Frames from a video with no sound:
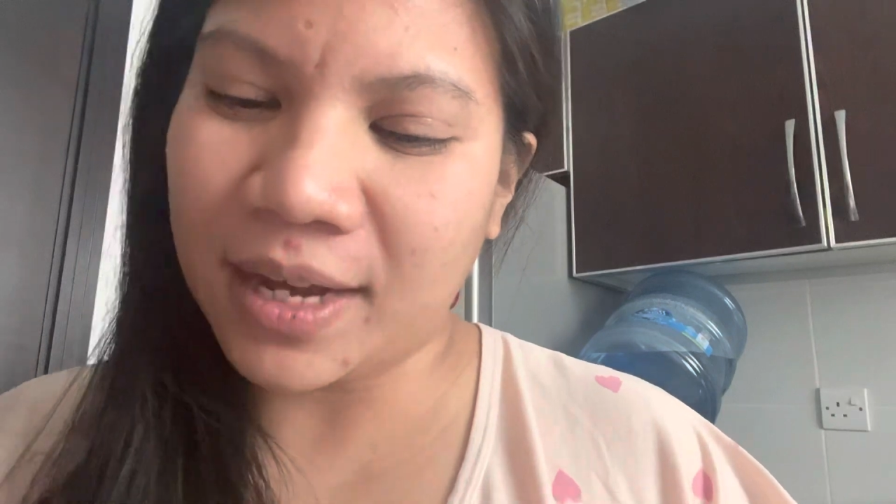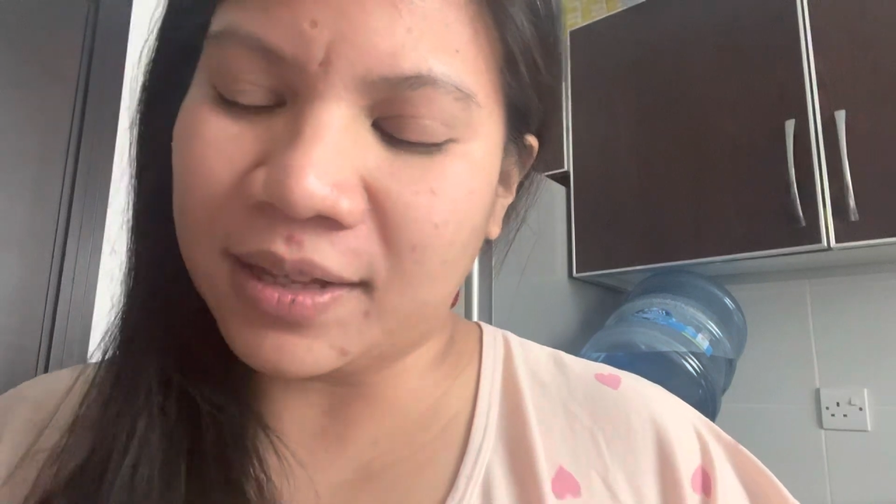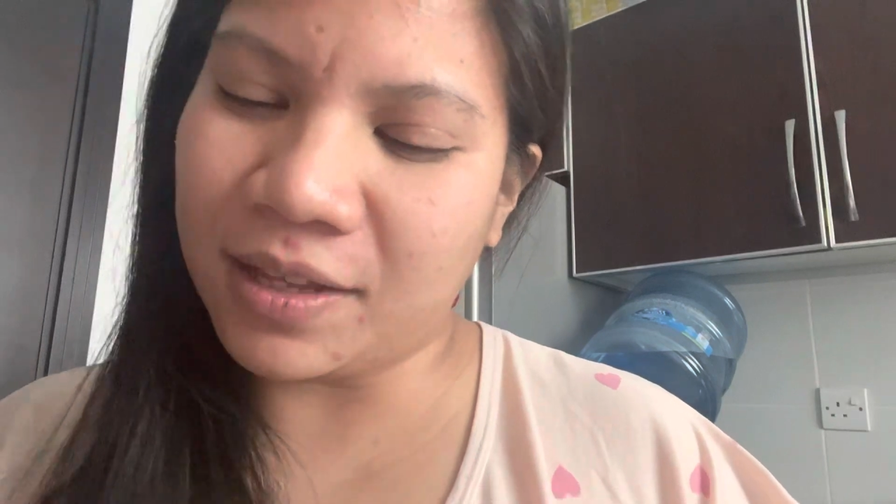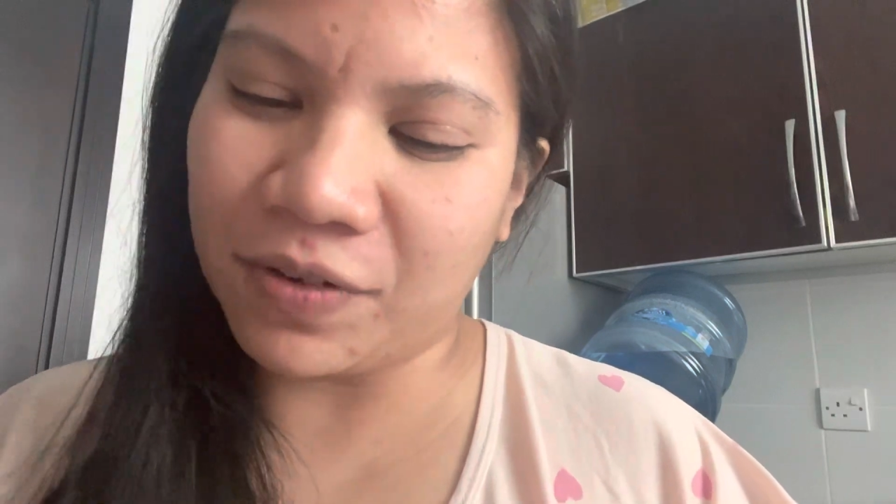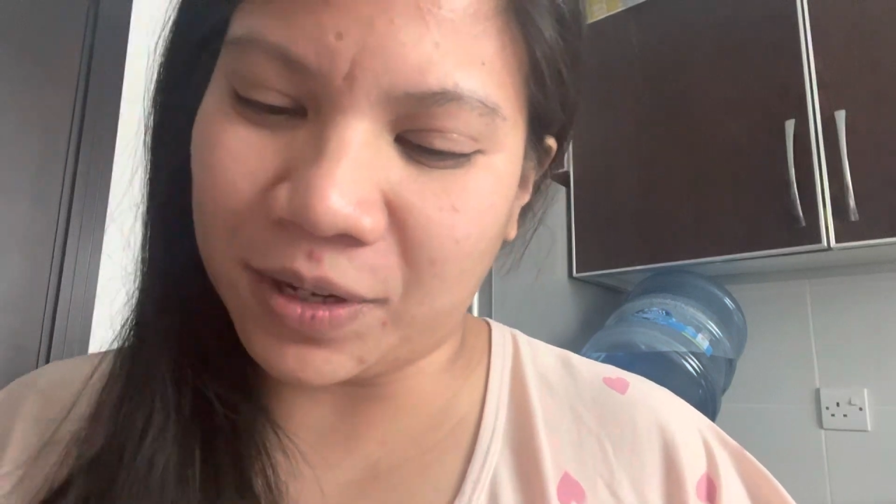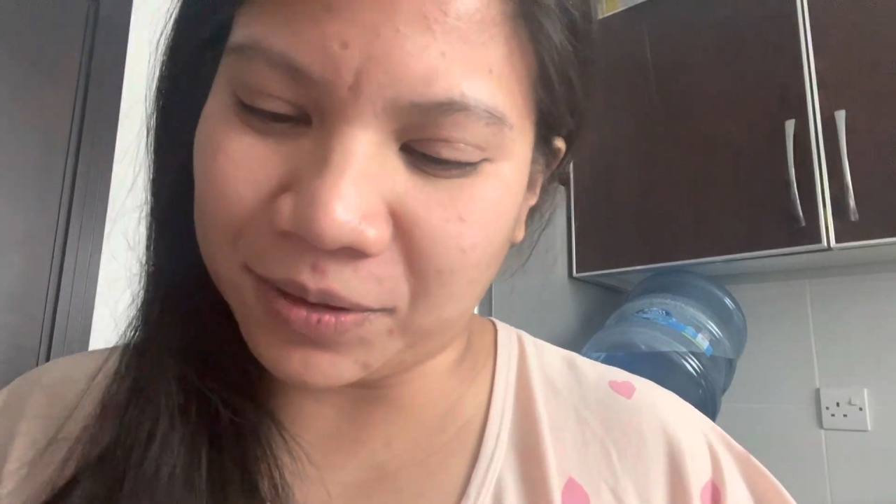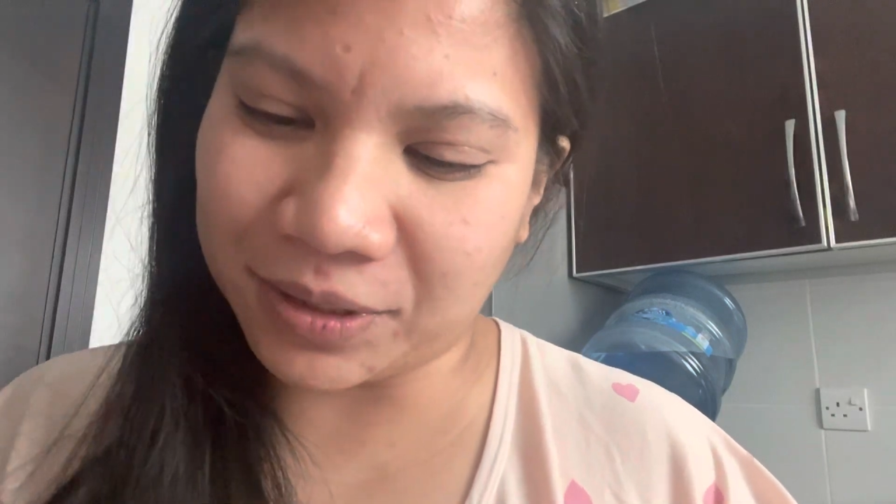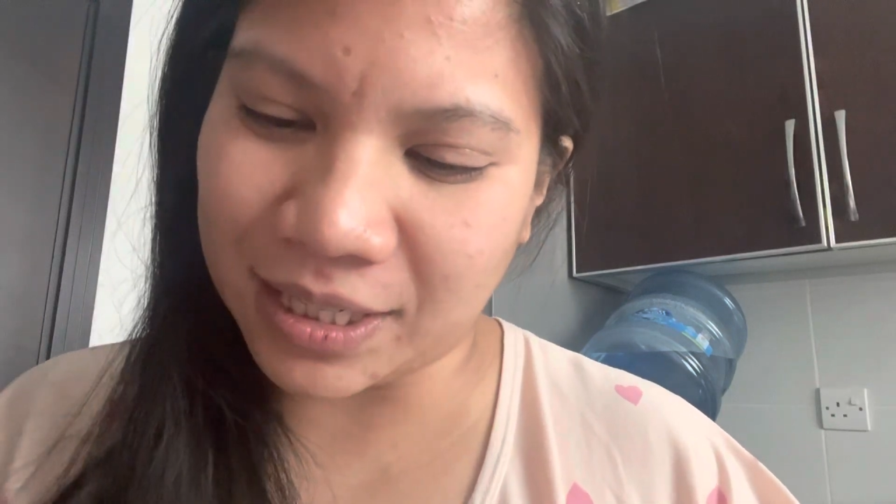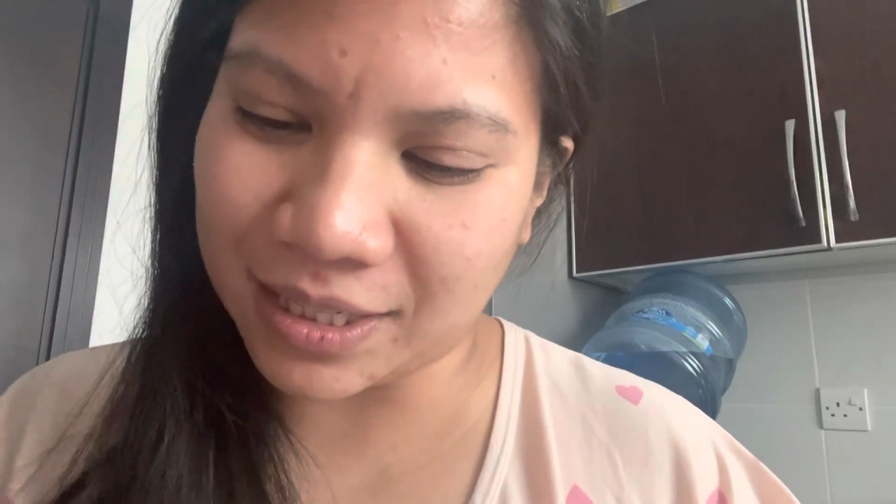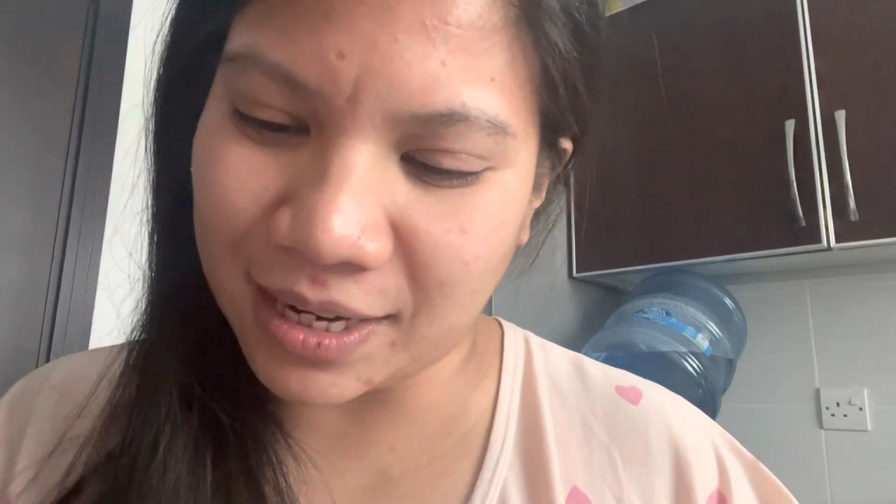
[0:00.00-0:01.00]

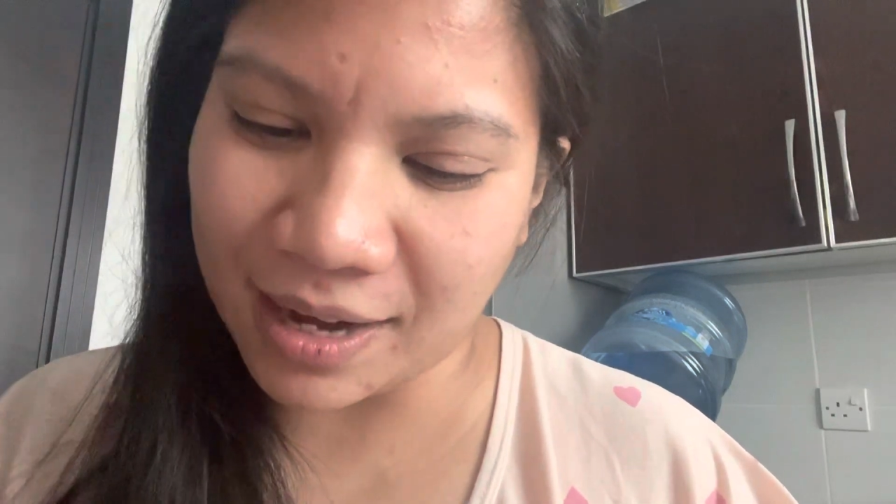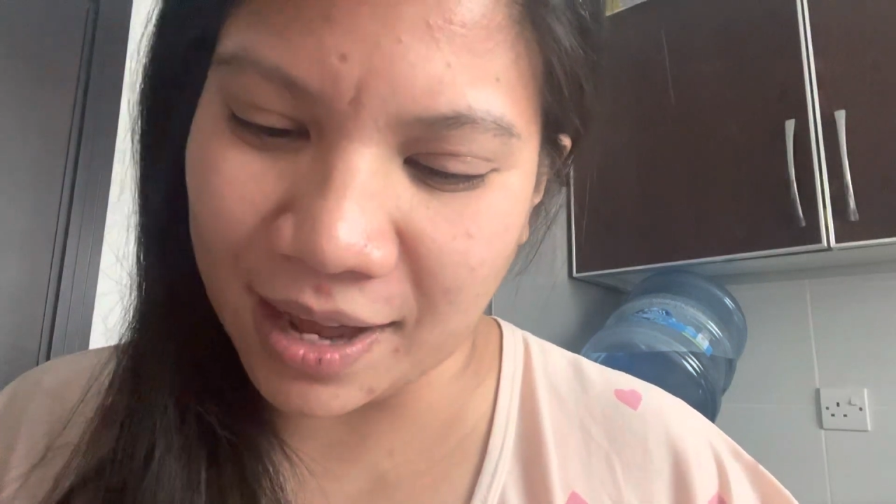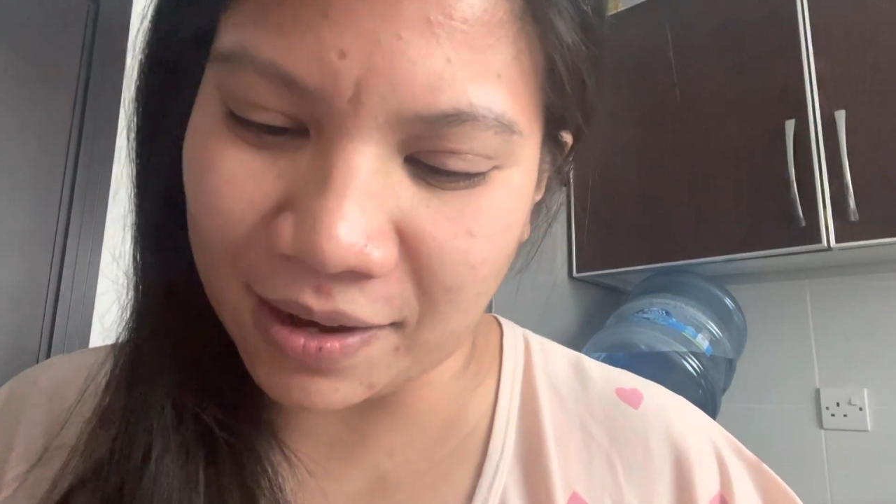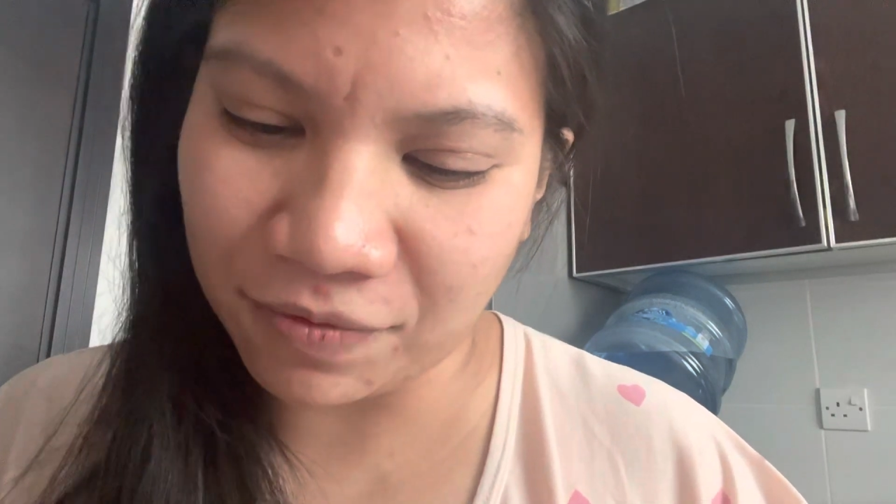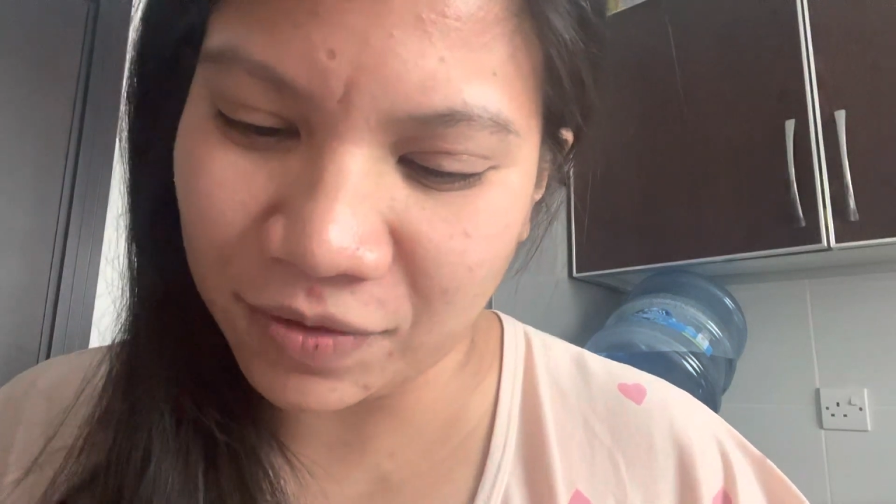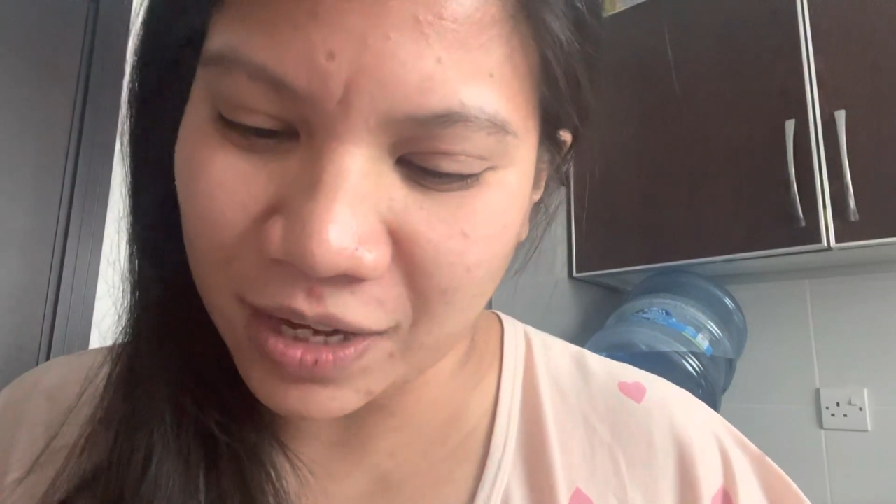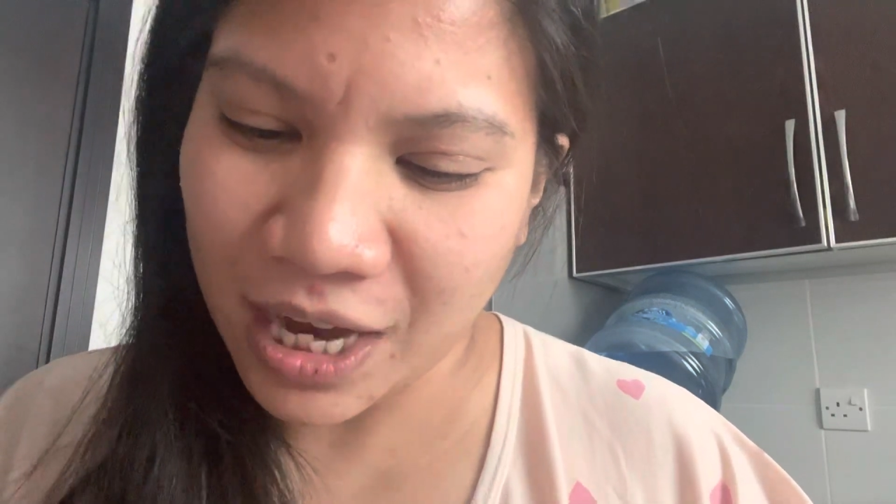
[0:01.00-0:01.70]
difficulties in life.